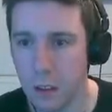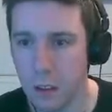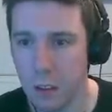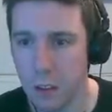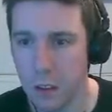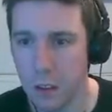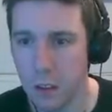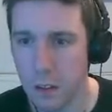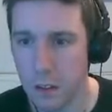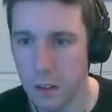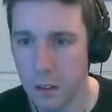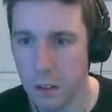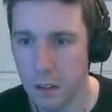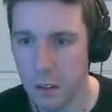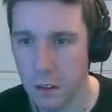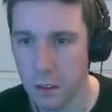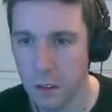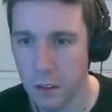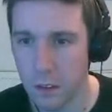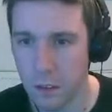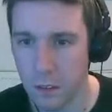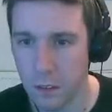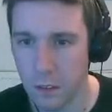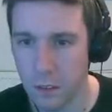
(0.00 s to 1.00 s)

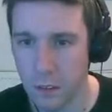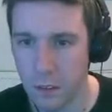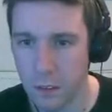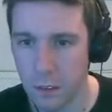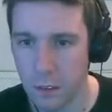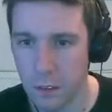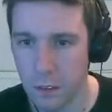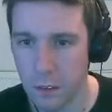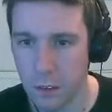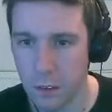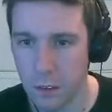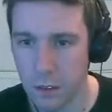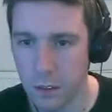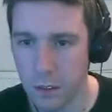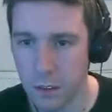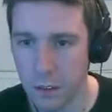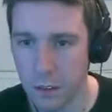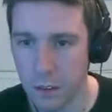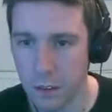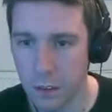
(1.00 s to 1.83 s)
Nobody speaks.